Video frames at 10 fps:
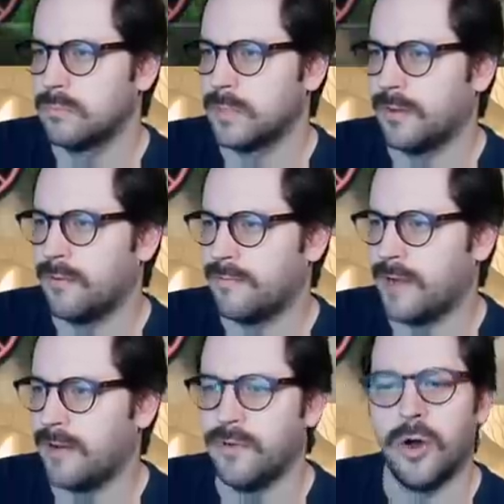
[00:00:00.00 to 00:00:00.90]
Level
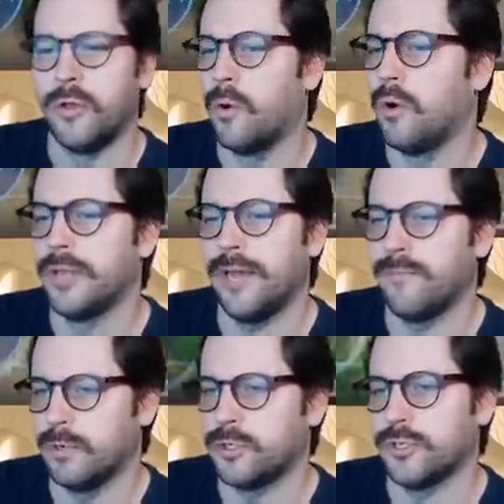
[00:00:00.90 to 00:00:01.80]
5. No, you only have
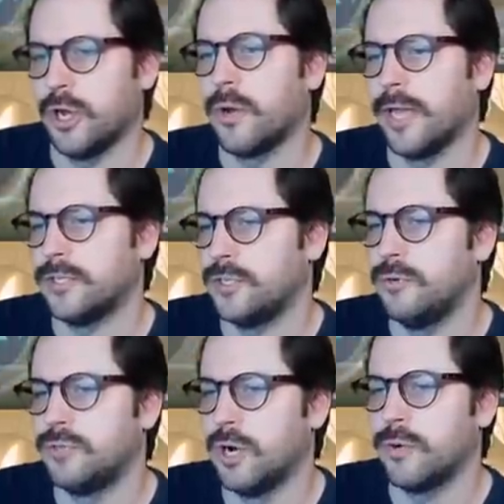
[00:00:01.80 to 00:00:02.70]
one choice. Okay, so you
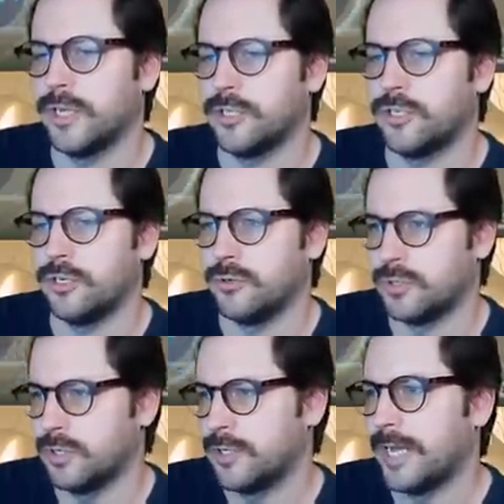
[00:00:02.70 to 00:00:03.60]
don't get to
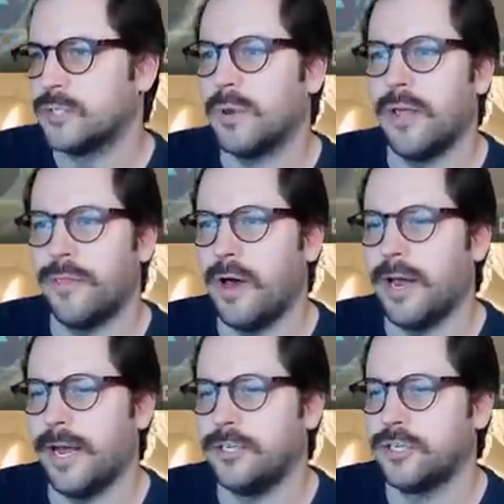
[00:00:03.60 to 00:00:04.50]
choose. That's what I thought.
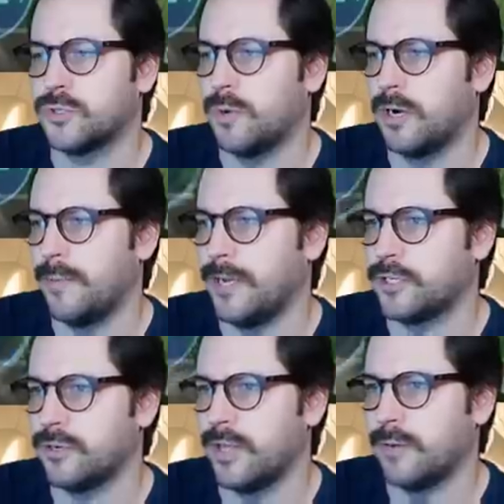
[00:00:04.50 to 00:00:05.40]
I just wanted to make
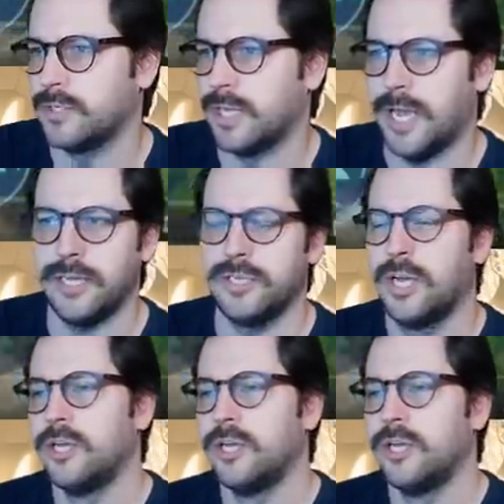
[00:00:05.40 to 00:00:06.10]
sure that was the case.